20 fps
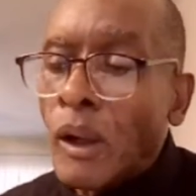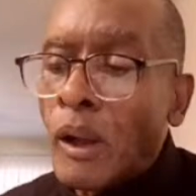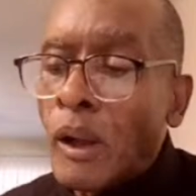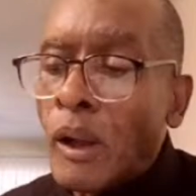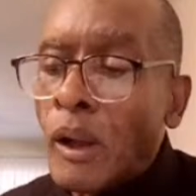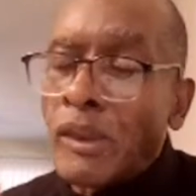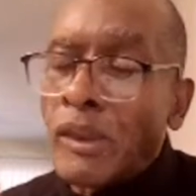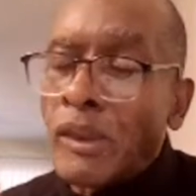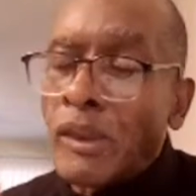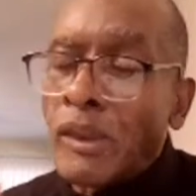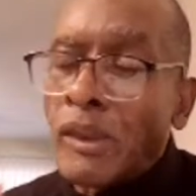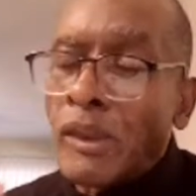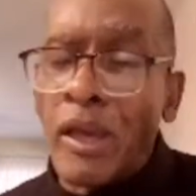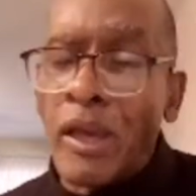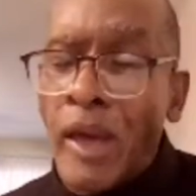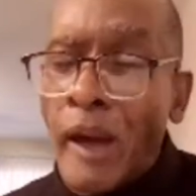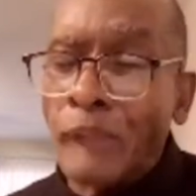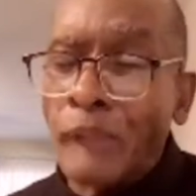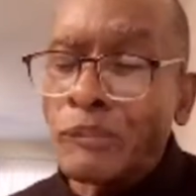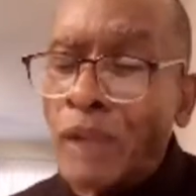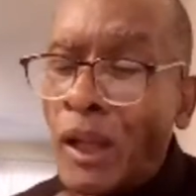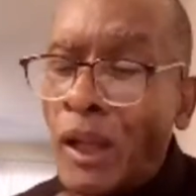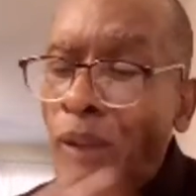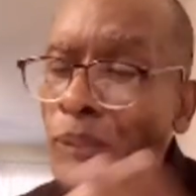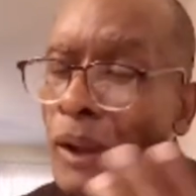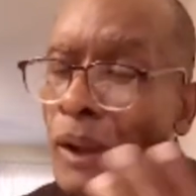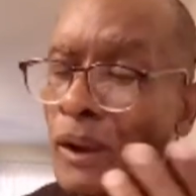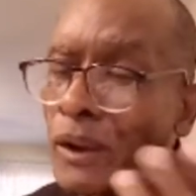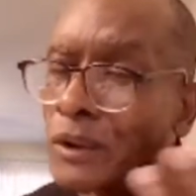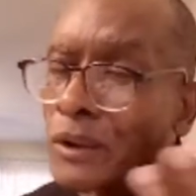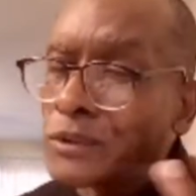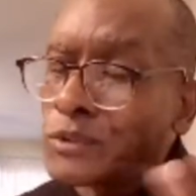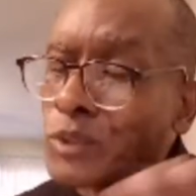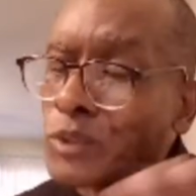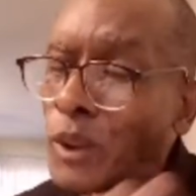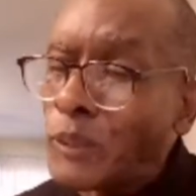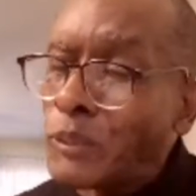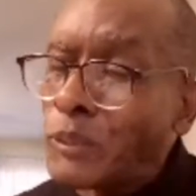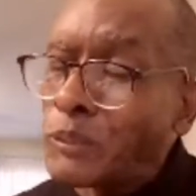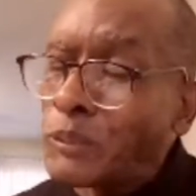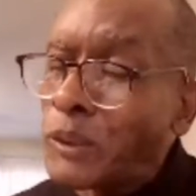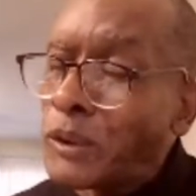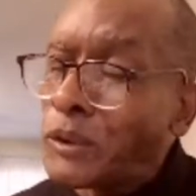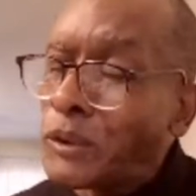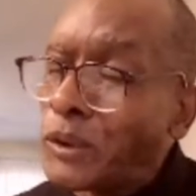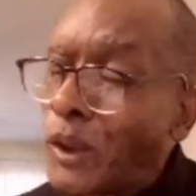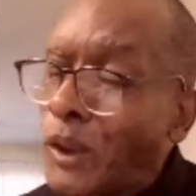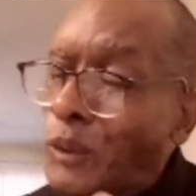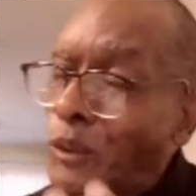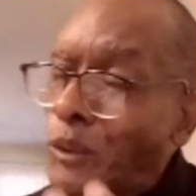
Like today, I'm talking about contributing.